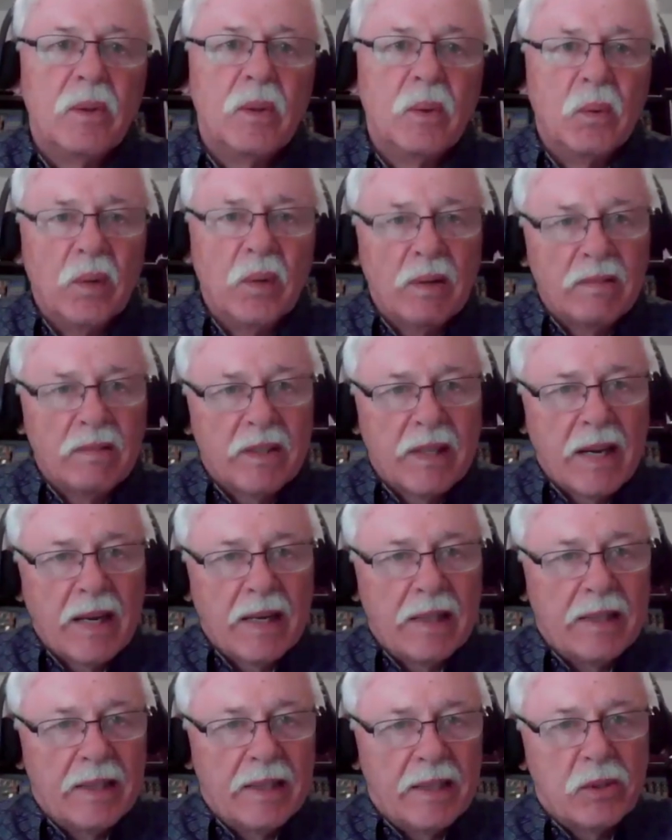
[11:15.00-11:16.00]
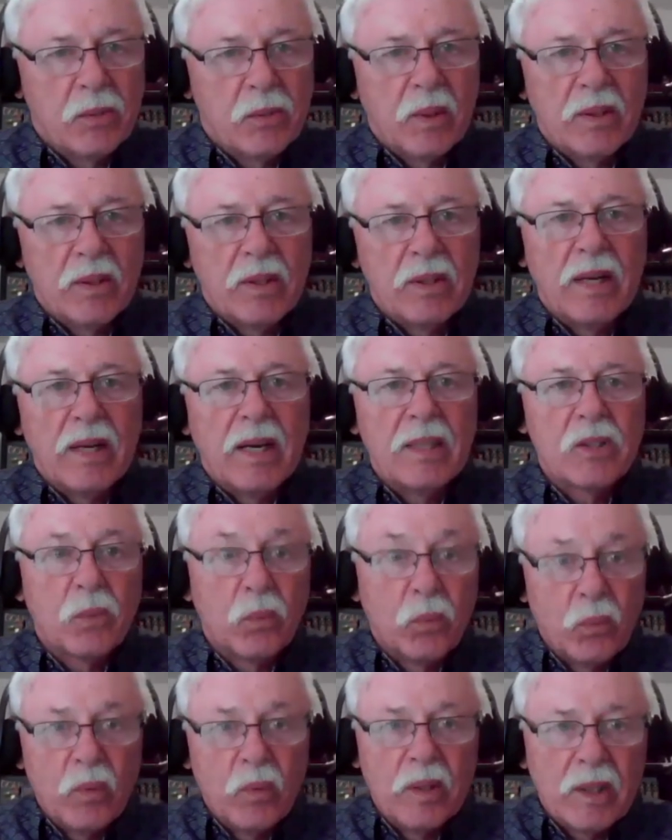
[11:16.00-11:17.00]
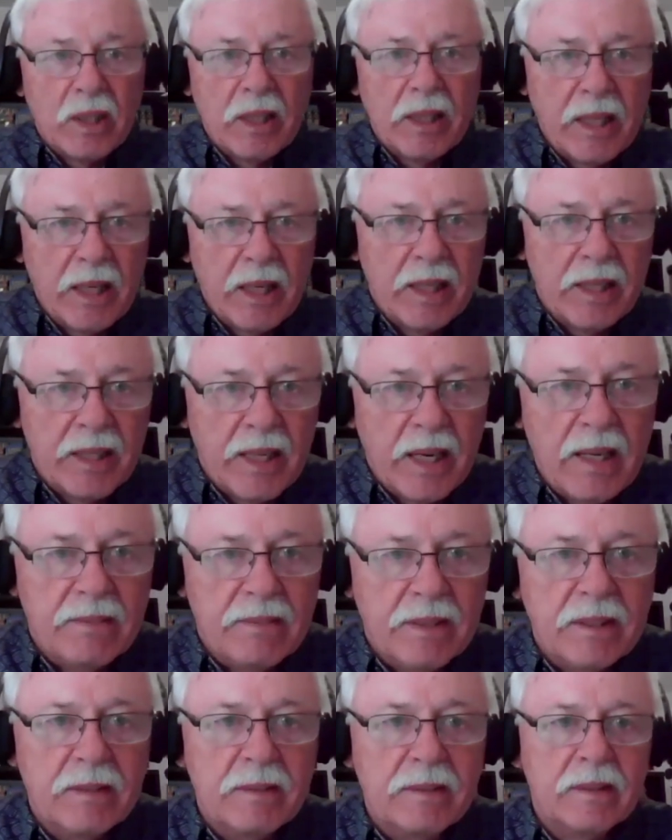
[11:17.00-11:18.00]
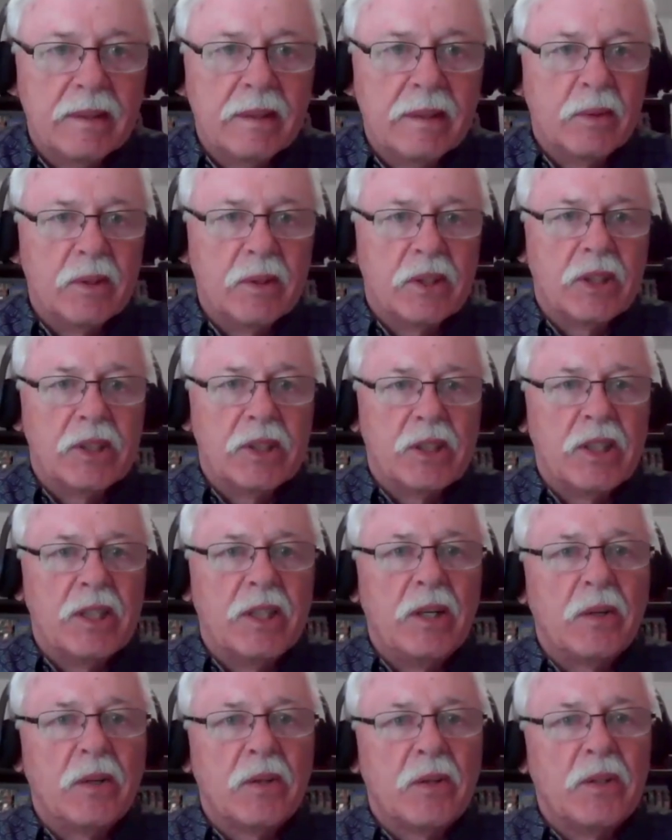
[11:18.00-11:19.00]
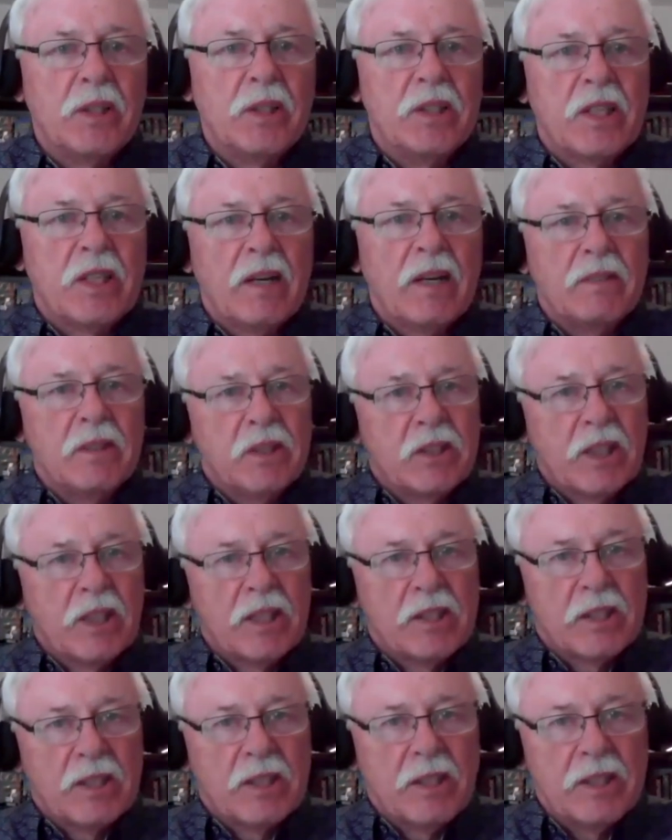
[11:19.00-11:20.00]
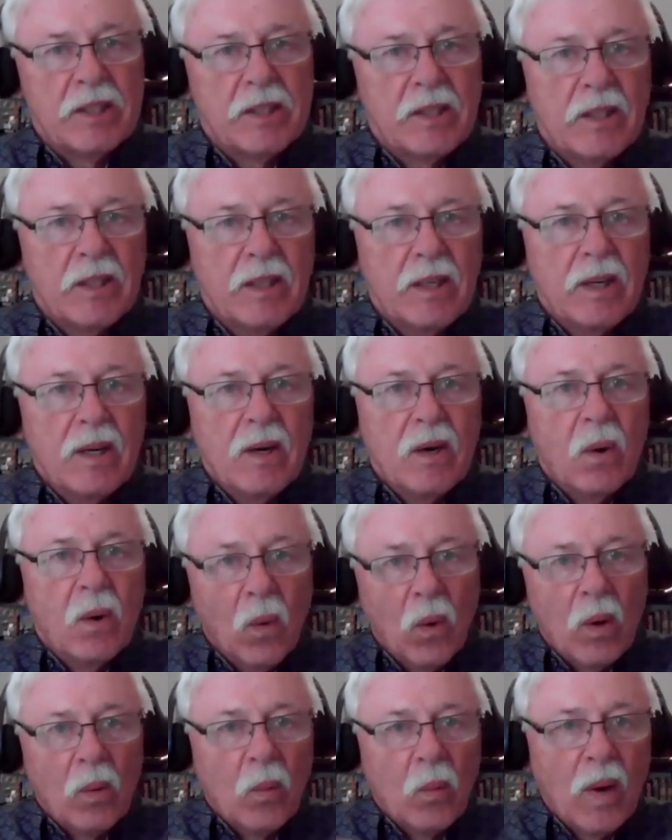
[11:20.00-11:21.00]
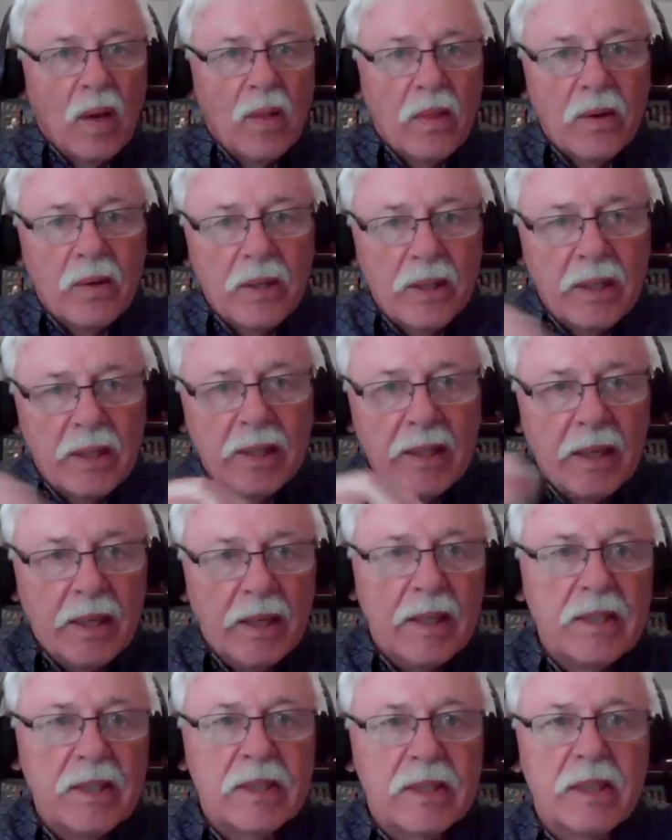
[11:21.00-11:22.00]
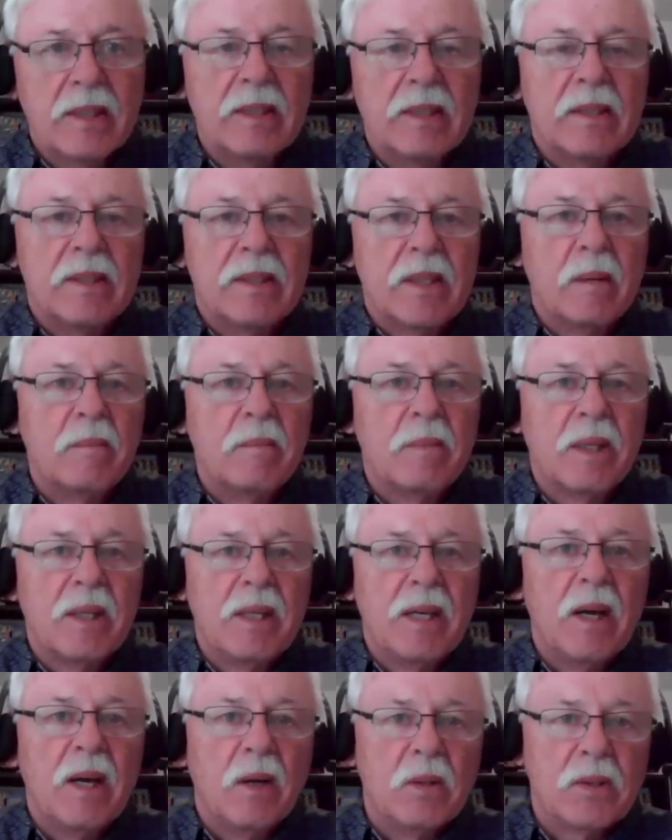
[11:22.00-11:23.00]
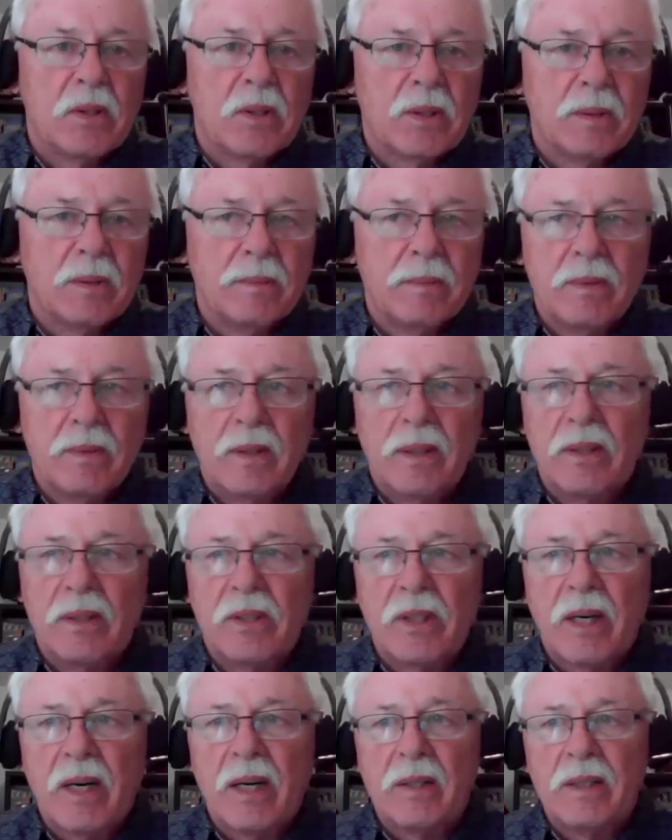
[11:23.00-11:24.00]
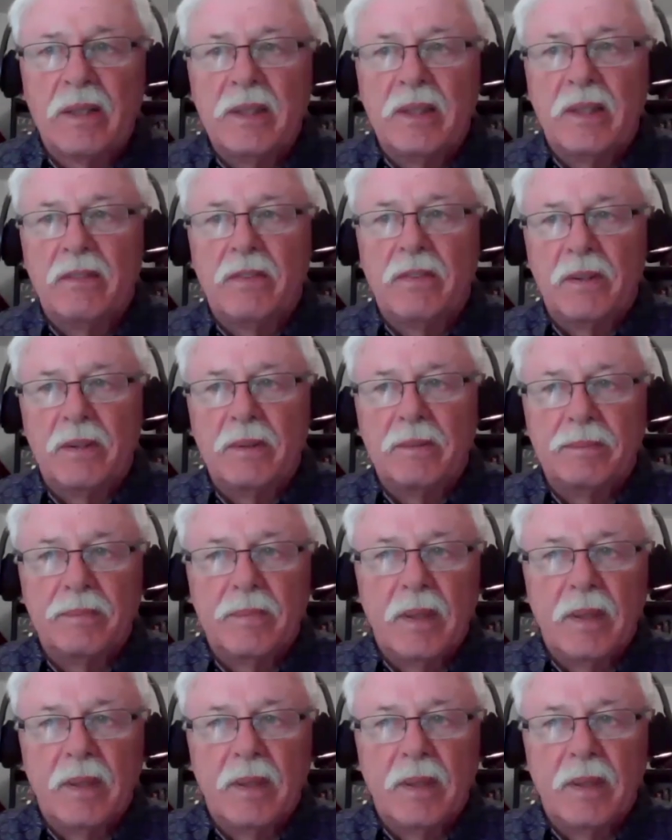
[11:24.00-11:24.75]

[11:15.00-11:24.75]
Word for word: whoever that is, whether that's really King David, which Ezekiel 37 says it is, or whether it is something else entirely different.